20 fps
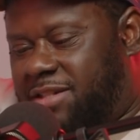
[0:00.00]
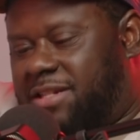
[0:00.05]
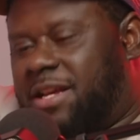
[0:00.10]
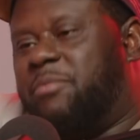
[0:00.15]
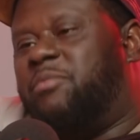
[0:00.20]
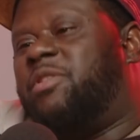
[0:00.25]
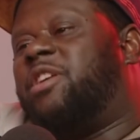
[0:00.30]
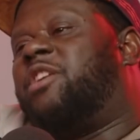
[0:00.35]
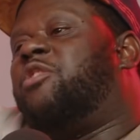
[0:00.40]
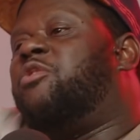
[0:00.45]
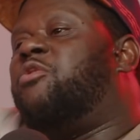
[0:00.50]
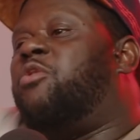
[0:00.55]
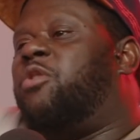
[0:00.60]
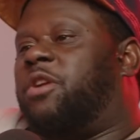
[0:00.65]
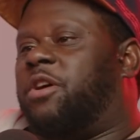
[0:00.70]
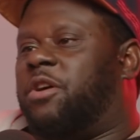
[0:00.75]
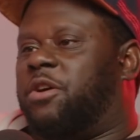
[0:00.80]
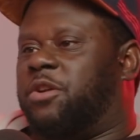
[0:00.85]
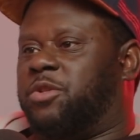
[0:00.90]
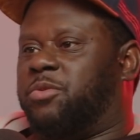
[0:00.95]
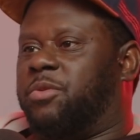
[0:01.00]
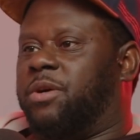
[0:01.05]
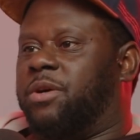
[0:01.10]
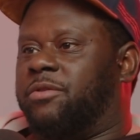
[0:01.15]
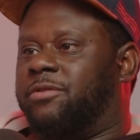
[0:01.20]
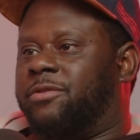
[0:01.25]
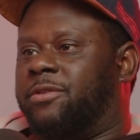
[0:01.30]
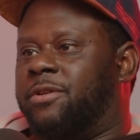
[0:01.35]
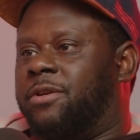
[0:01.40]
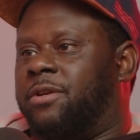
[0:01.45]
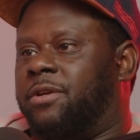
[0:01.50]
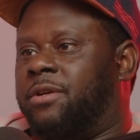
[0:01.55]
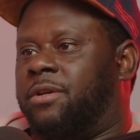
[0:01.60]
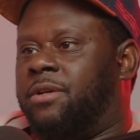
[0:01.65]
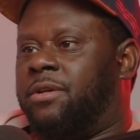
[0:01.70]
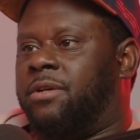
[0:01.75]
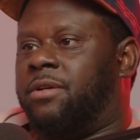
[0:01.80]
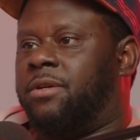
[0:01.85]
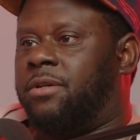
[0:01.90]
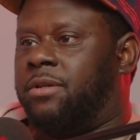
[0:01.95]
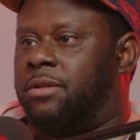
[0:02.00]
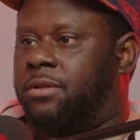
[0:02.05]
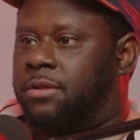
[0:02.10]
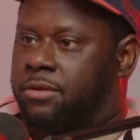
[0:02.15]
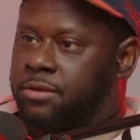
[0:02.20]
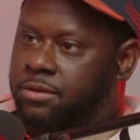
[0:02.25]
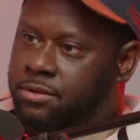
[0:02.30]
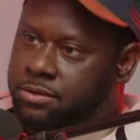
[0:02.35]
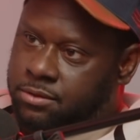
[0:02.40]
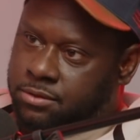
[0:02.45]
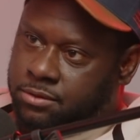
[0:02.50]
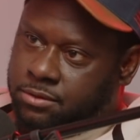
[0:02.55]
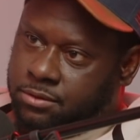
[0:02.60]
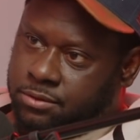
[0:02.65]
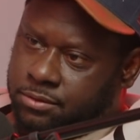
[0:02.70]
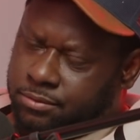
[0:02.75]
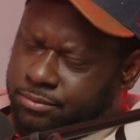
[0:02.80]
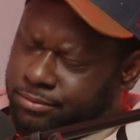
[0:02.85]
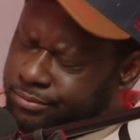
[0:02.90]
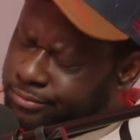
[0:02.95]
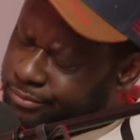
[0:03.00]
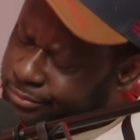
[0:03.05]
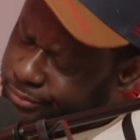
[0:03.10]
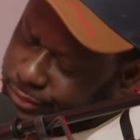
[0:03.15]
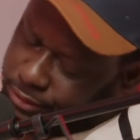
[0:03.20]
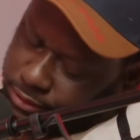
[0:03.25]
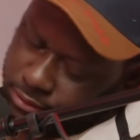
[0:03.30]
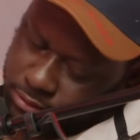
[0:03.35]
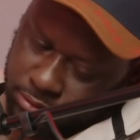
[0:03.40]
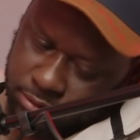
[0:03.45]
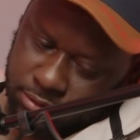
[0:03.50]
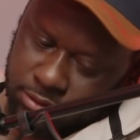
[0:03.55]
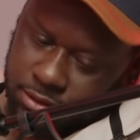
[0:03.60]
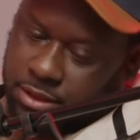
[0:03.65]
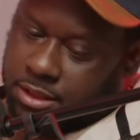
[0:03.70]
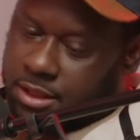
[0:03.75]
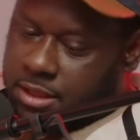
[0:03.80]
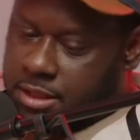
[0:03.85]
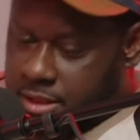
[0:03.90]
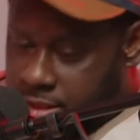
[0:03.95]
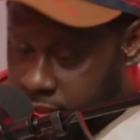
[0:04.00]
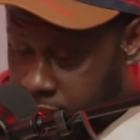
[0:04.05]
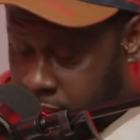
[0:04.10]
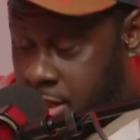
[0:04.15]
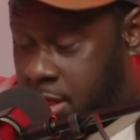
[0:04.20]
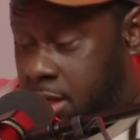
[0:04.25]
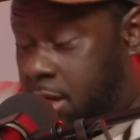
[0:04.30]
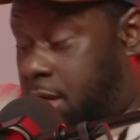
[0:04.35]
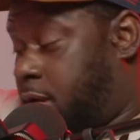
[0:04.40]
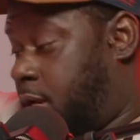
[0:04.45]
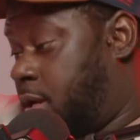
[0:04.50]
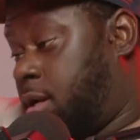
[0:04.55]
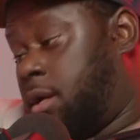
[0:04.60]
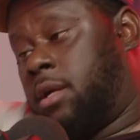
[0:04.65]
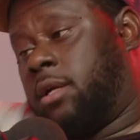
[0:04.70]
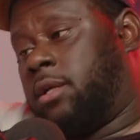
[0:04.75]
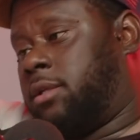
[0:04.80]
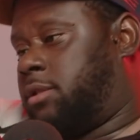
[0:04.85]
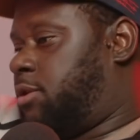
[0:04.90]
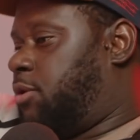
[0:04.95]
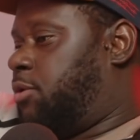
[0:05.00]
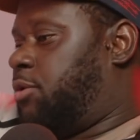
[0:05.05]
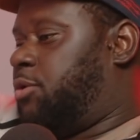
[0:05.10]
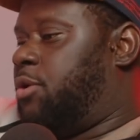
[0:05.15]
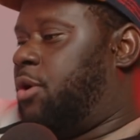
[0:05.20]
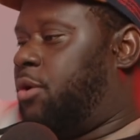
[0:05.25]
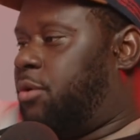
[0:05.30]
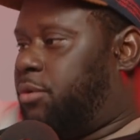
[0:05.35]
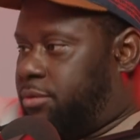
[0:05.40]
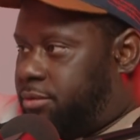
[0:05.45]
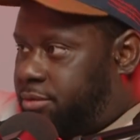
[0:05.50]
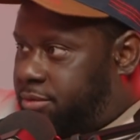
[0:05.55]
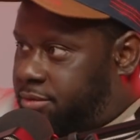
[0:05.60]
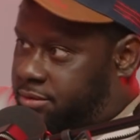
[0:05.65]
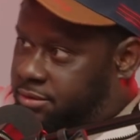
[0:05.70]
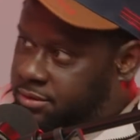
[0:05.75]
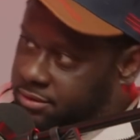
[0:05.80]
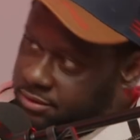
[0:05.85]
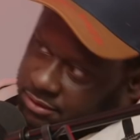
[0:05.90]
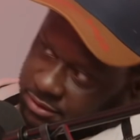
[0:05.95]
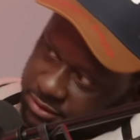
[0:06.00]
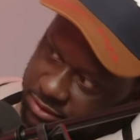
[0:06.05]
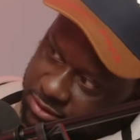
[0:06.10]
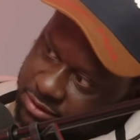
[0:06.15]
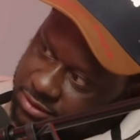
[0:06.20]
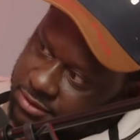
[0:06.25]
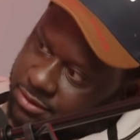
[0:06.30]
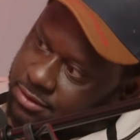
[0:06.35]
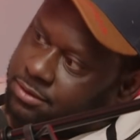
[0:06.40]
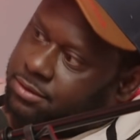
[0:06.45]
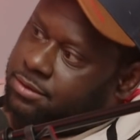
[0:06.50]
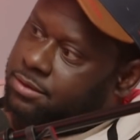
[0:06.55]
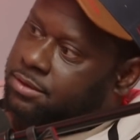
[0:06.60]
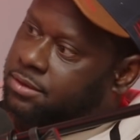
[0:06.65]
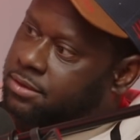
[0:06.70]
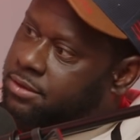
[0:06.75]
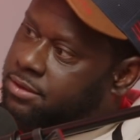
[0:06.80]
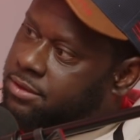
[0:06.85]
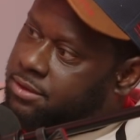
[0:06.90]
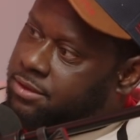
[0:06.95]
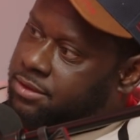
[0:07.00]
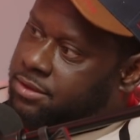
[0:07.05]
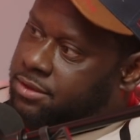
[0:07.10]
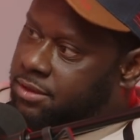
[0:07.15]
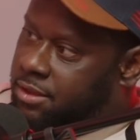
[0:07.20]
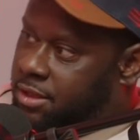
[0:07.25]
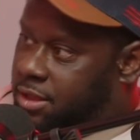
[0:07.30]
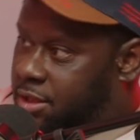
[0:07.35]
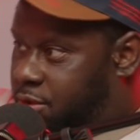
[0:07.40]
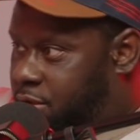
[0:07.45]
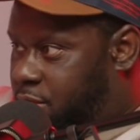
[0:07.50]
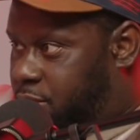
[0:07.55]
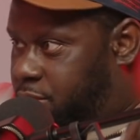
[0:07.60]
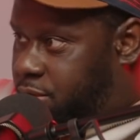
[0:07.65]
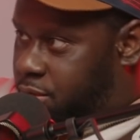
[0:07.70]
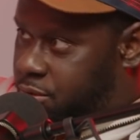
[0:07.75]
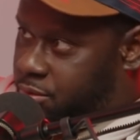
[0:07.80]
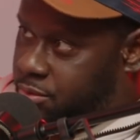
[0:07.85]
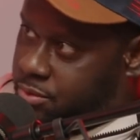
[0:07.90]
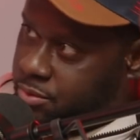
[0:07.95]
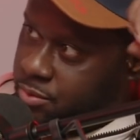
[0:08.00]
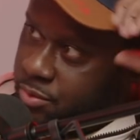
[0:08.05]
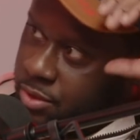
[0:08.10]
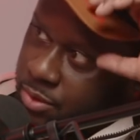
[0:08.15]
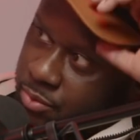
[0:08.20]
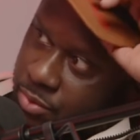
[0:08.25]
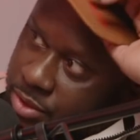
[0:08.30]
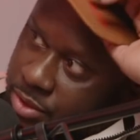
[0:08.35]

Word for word: had Big U on the Hunt Twelve. That's a fact. We, have seen. We've, I've, I've done this. So oh. you know, Big U was there. Okay. You know, so when